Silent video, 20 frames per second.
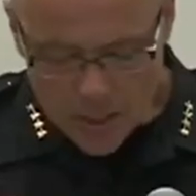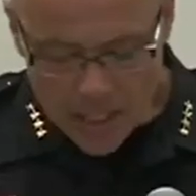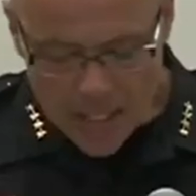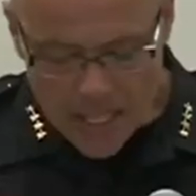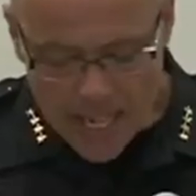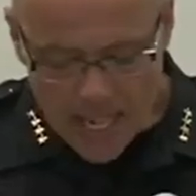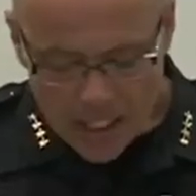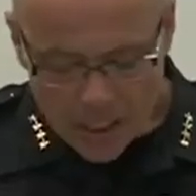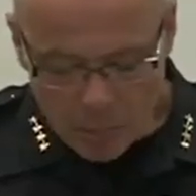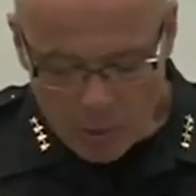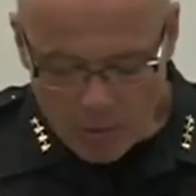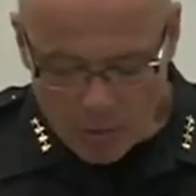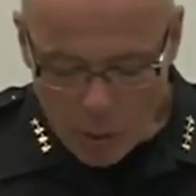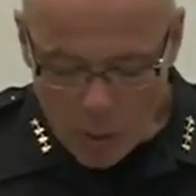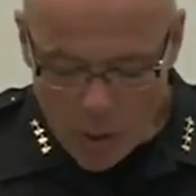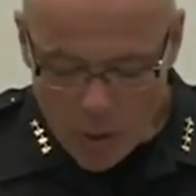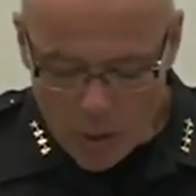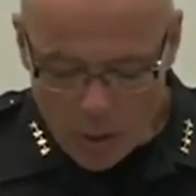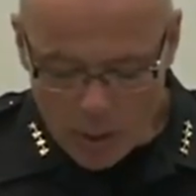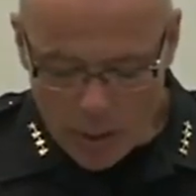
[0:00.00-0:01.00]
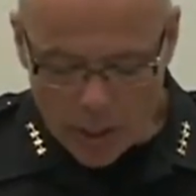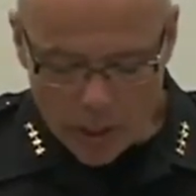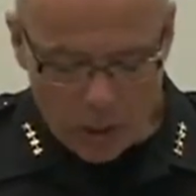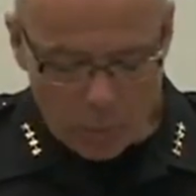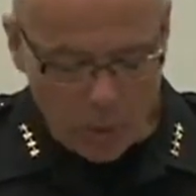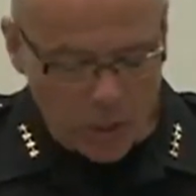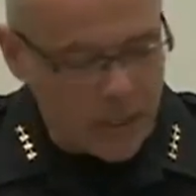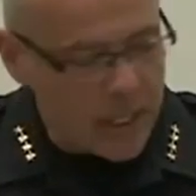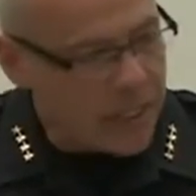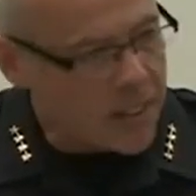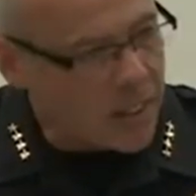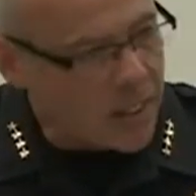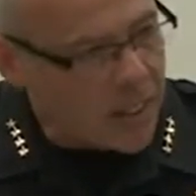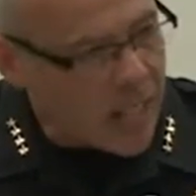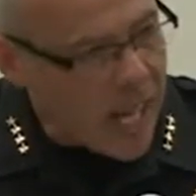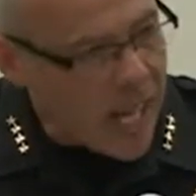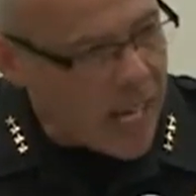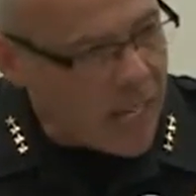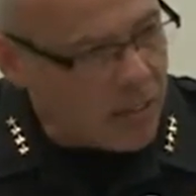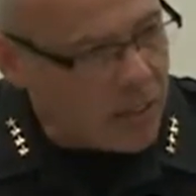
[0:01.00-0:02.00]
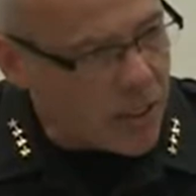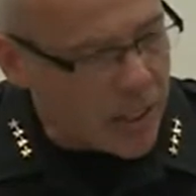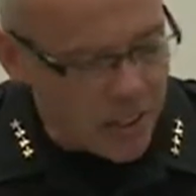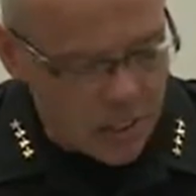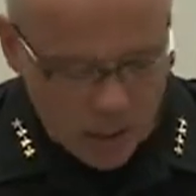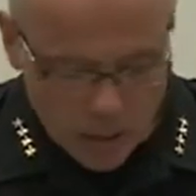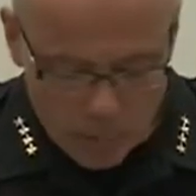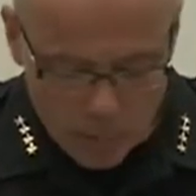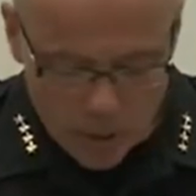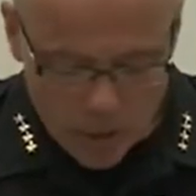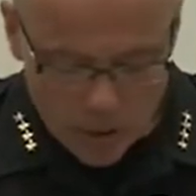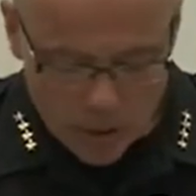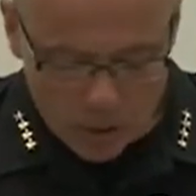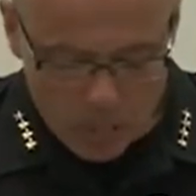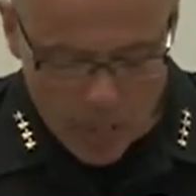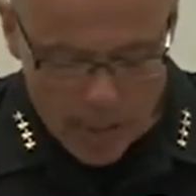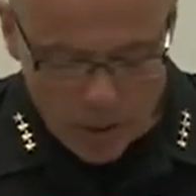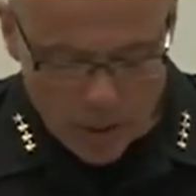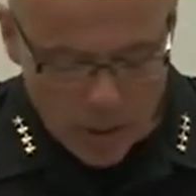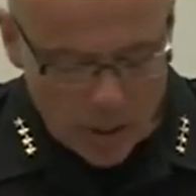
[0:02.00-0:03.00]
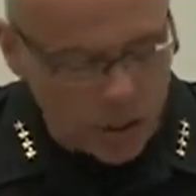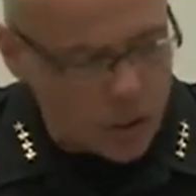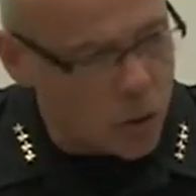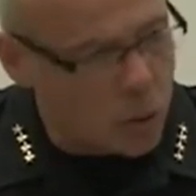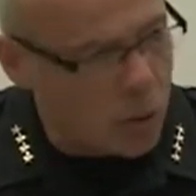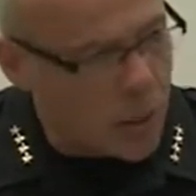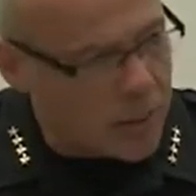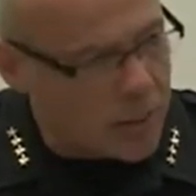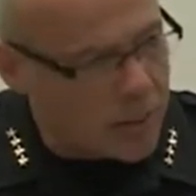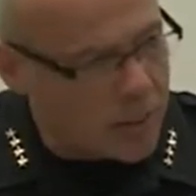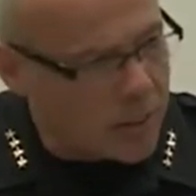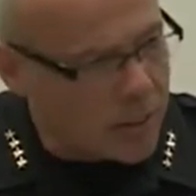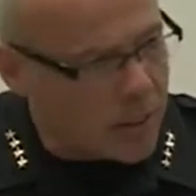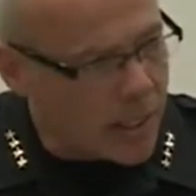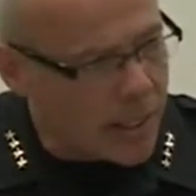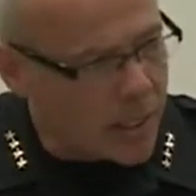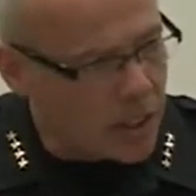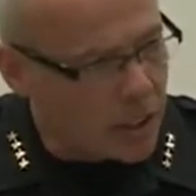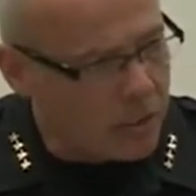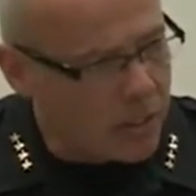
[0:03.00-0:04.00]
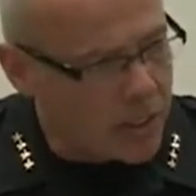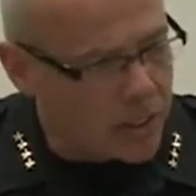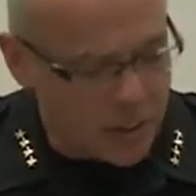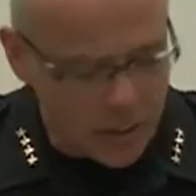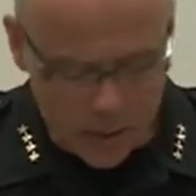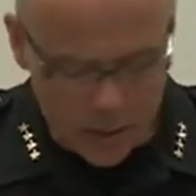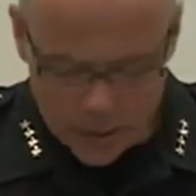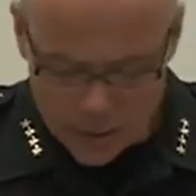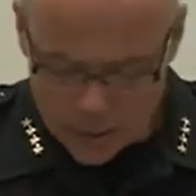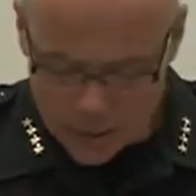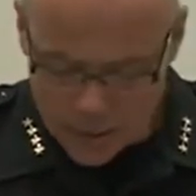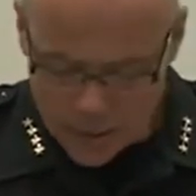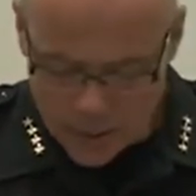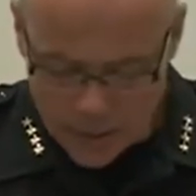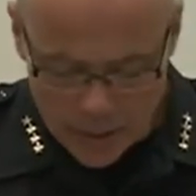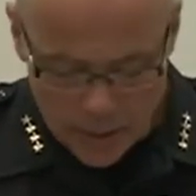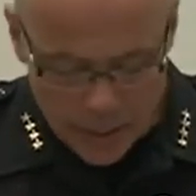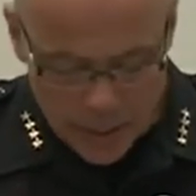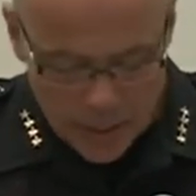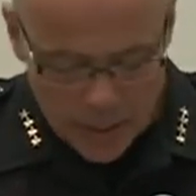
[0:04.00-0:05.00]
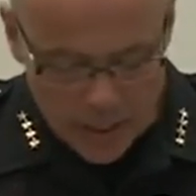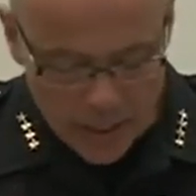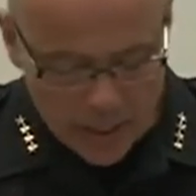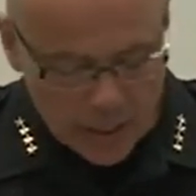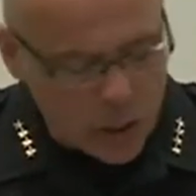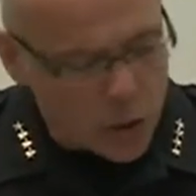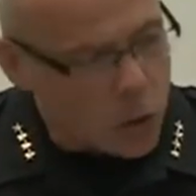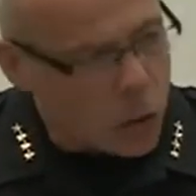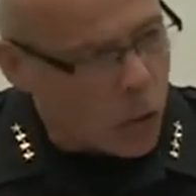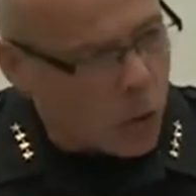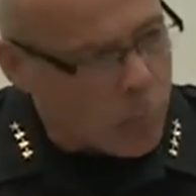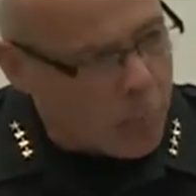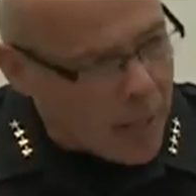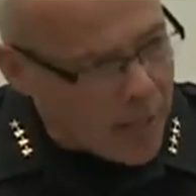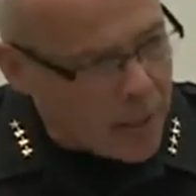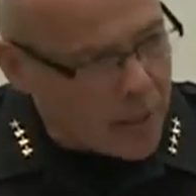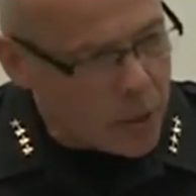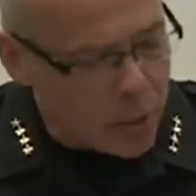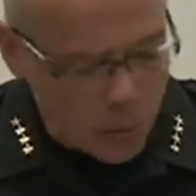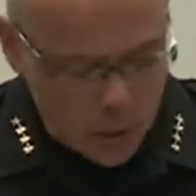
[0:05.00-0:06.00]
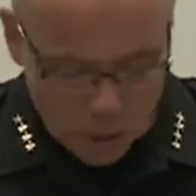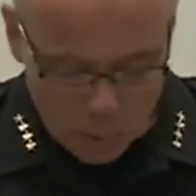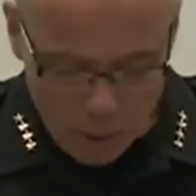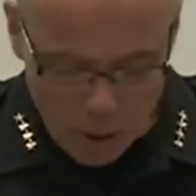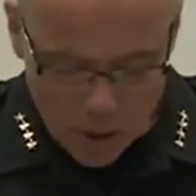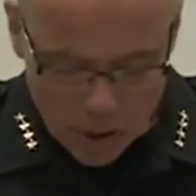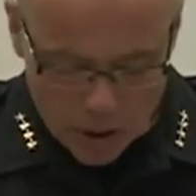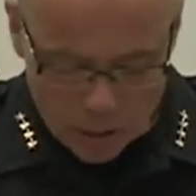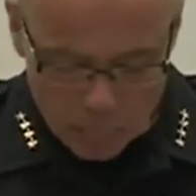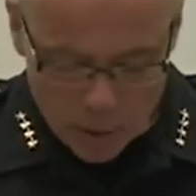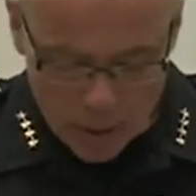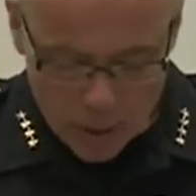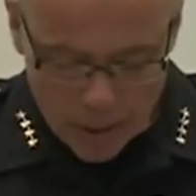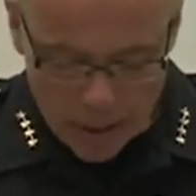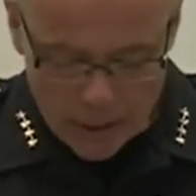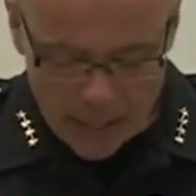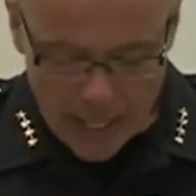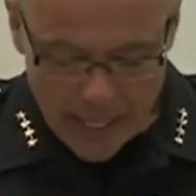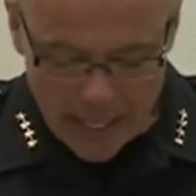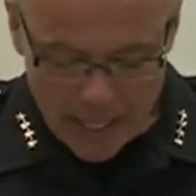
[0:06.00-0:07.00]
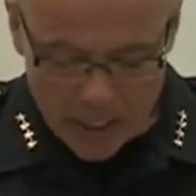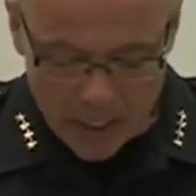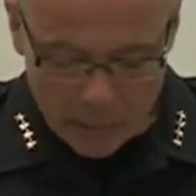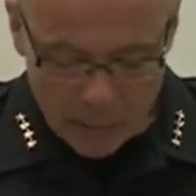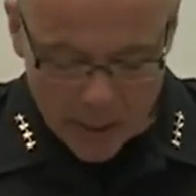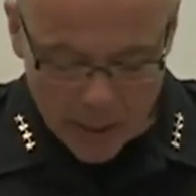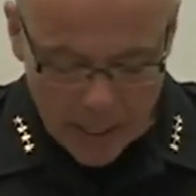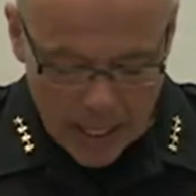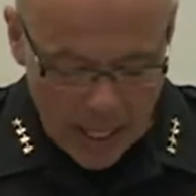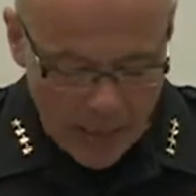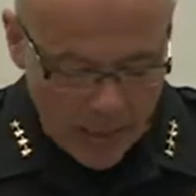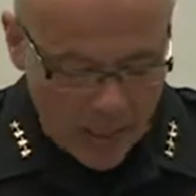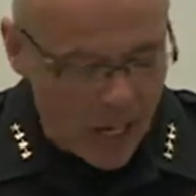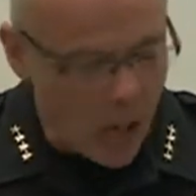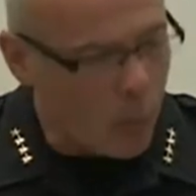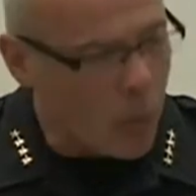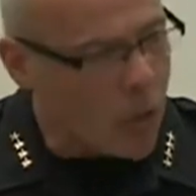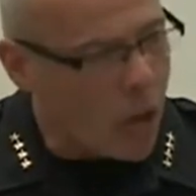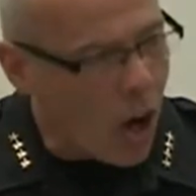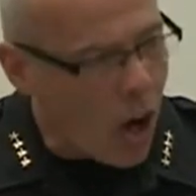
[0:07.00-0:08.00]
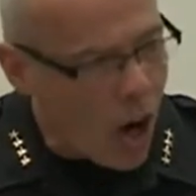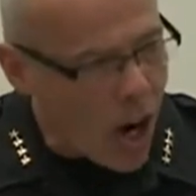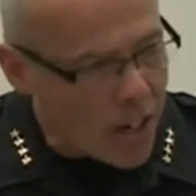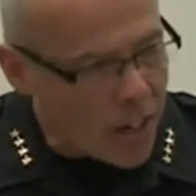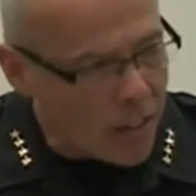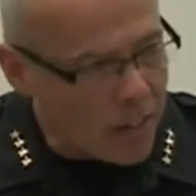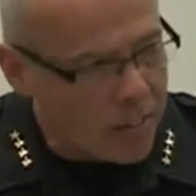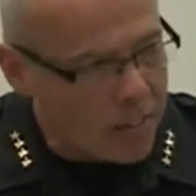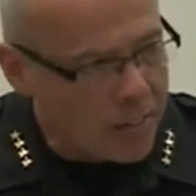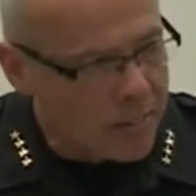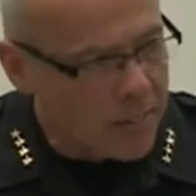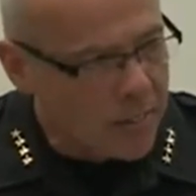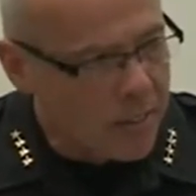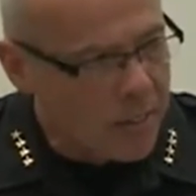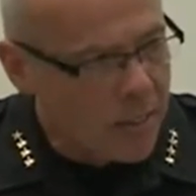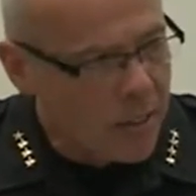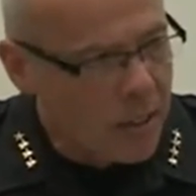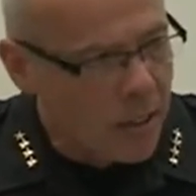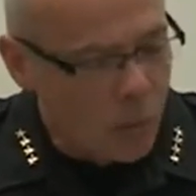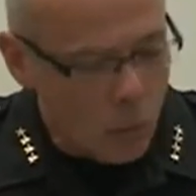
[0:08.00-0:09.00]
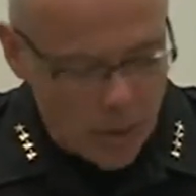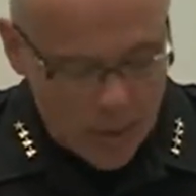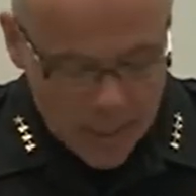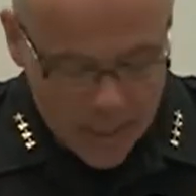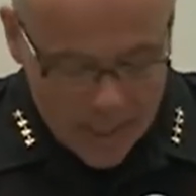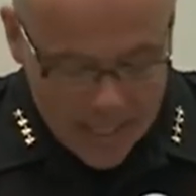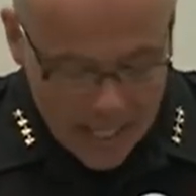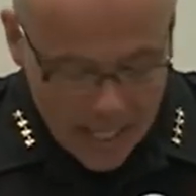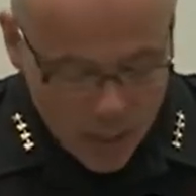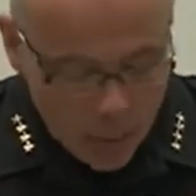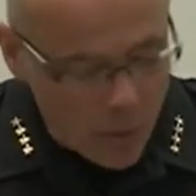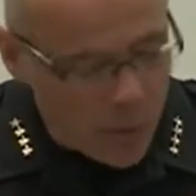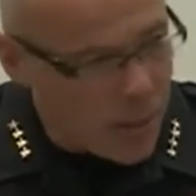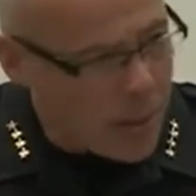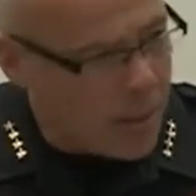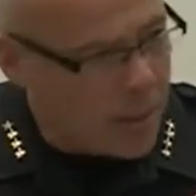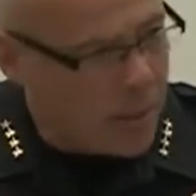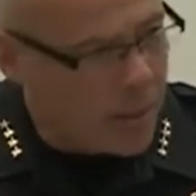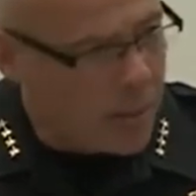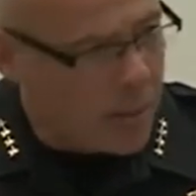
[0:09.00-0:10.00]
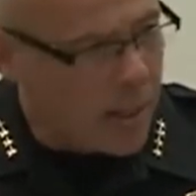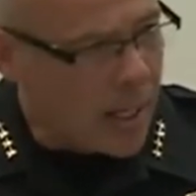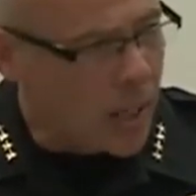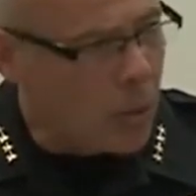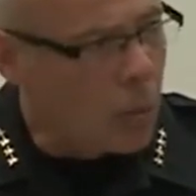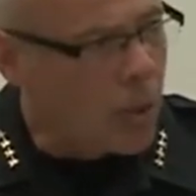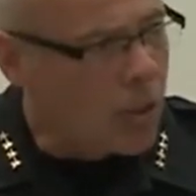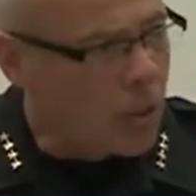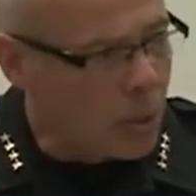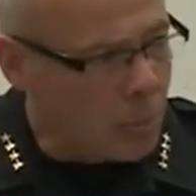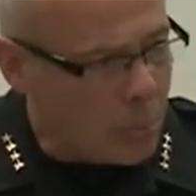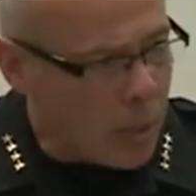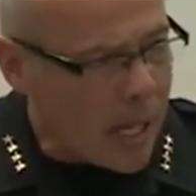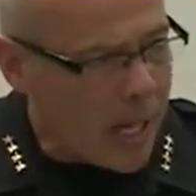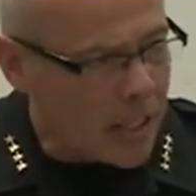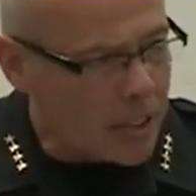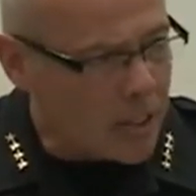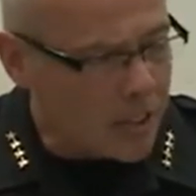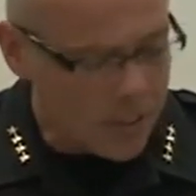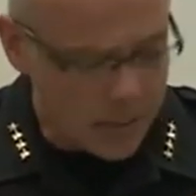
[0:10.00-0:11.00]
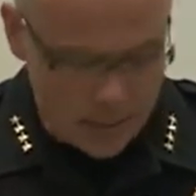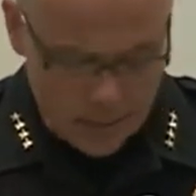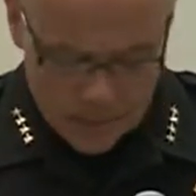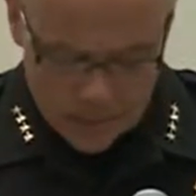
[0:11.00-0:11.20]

The task before you is to protect the lives and liberties of Manchester's residents and its visitors. It is a tremendous responsibility that needs to be carried out with honor, with integrity, and with compassion.